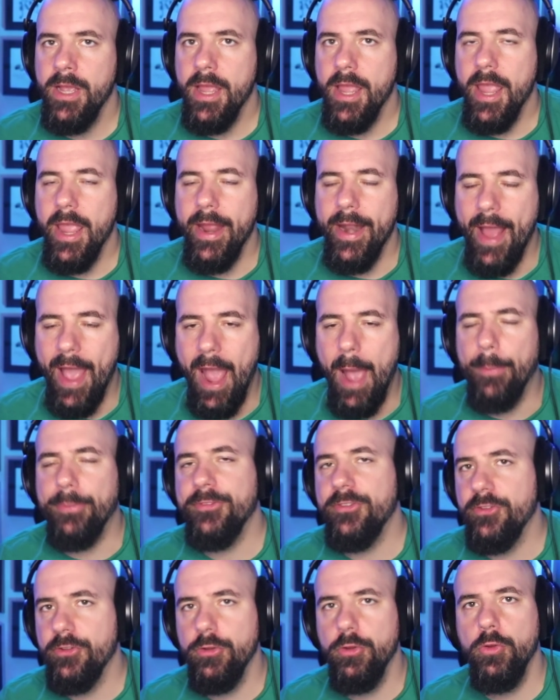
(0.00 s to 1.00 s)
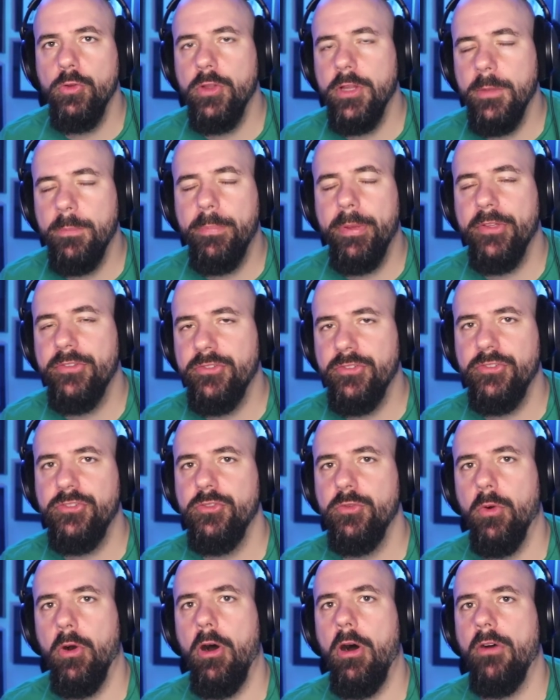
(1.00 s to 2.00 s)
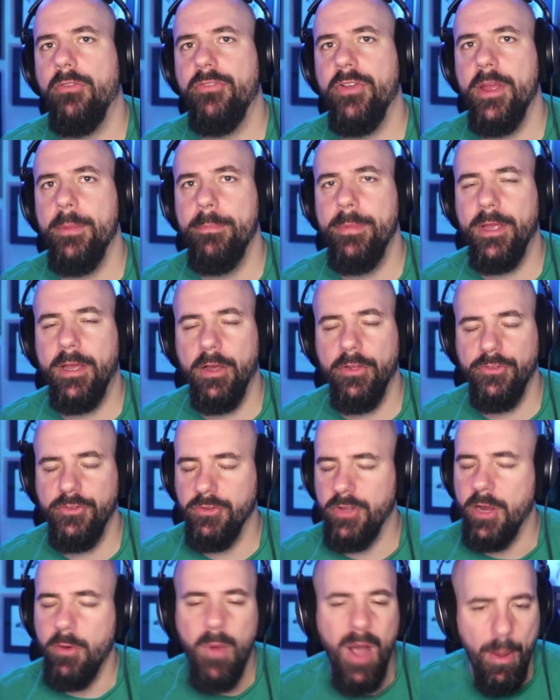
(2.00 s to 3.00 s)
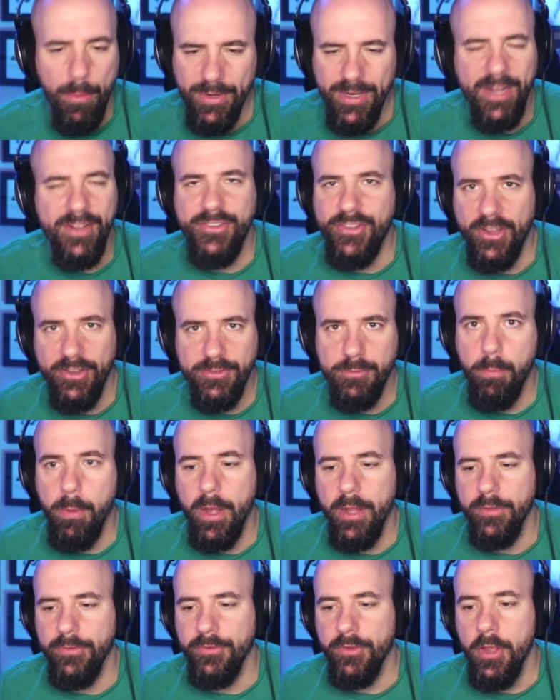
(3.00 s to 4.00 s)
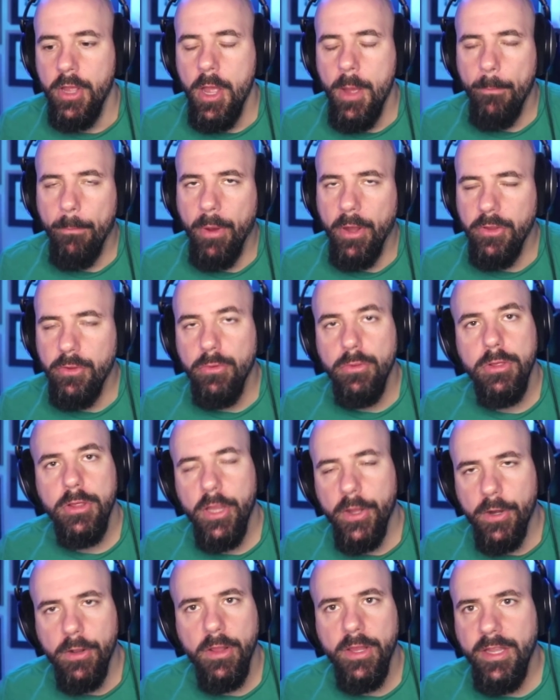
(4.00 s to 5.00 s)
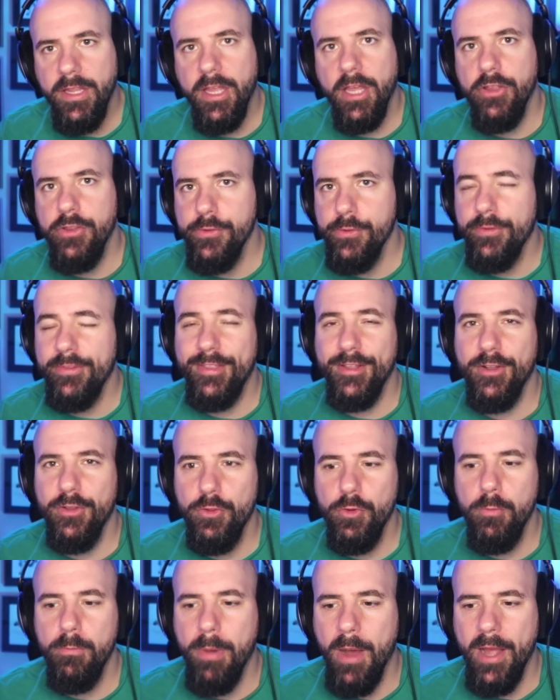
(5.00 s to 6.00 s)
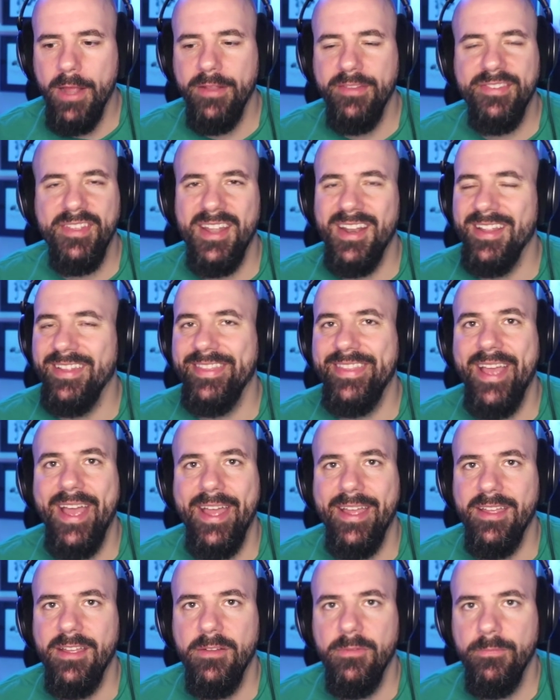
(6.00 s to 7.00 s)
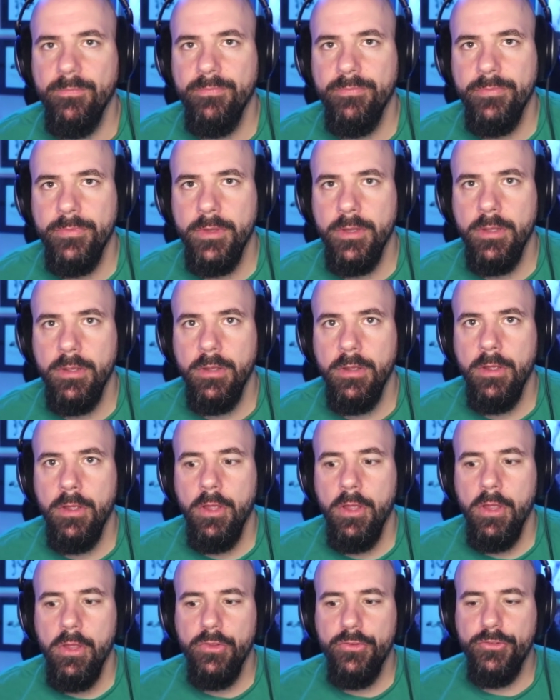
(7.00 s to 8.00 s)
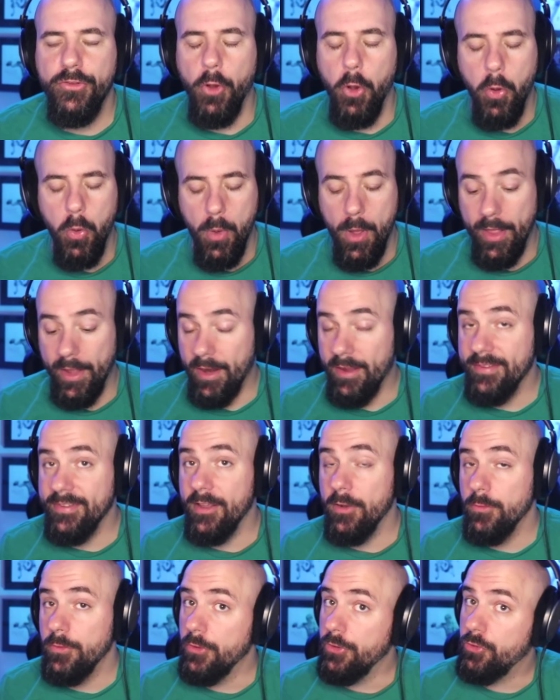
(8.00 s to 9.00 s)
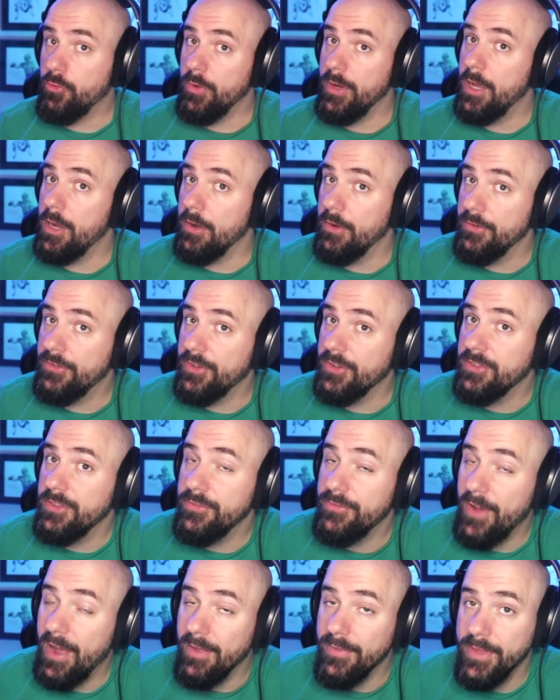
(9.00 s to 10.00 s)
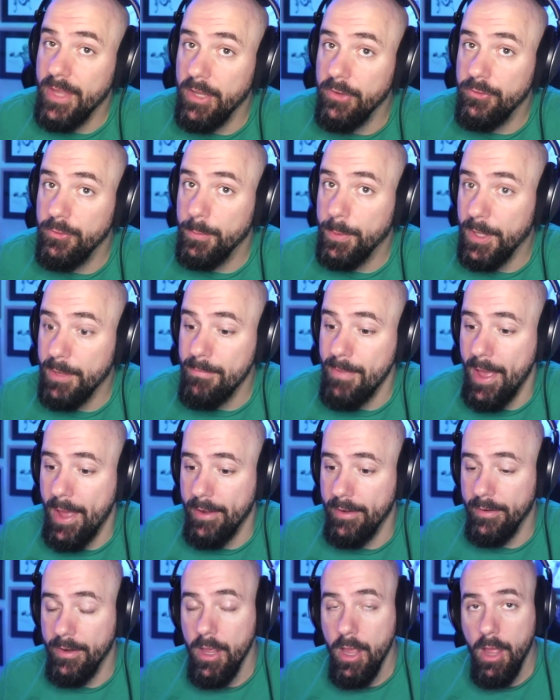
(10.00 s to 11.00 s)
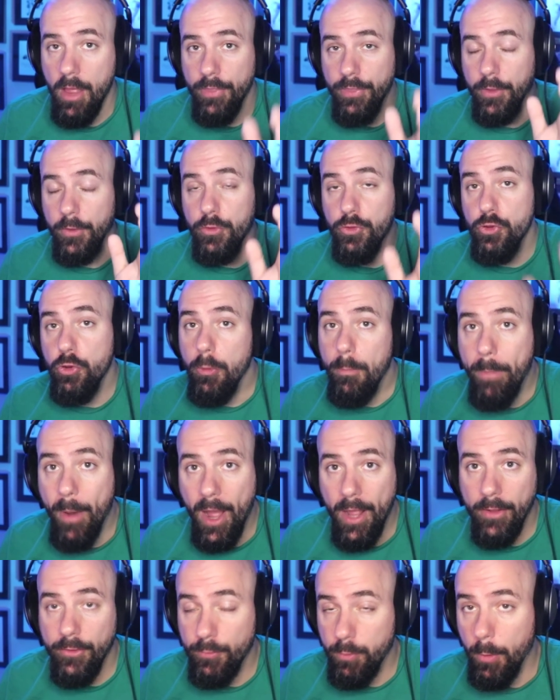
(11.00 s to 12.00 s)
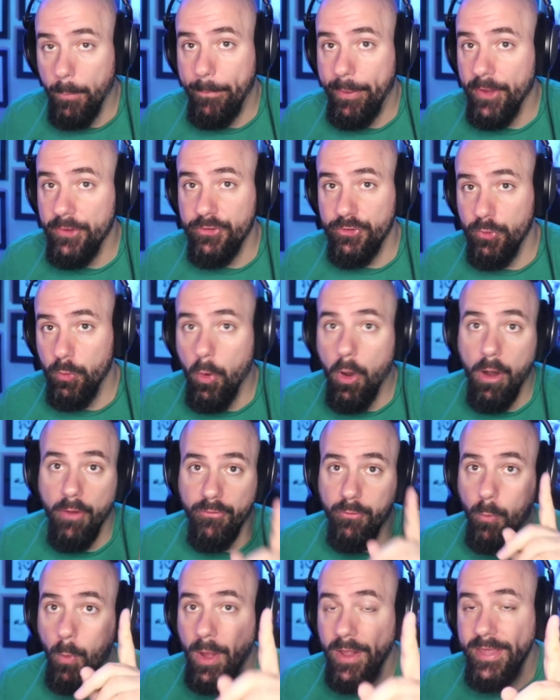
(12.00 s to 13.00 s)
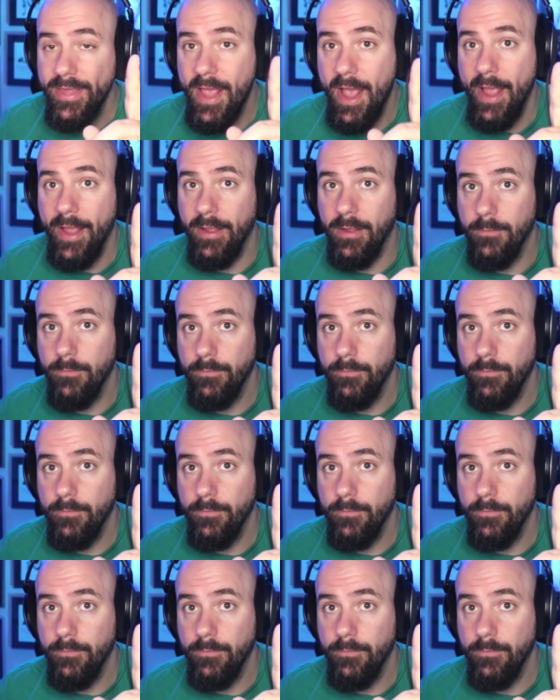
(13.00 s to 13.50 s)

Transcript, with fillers: It absolutely pisses you off. And because you're like, why would they change the buttons? but you literally get used to the new buttons in a day. So, like I said, the 365 days you play Madden, the new buttons will piss you off one day.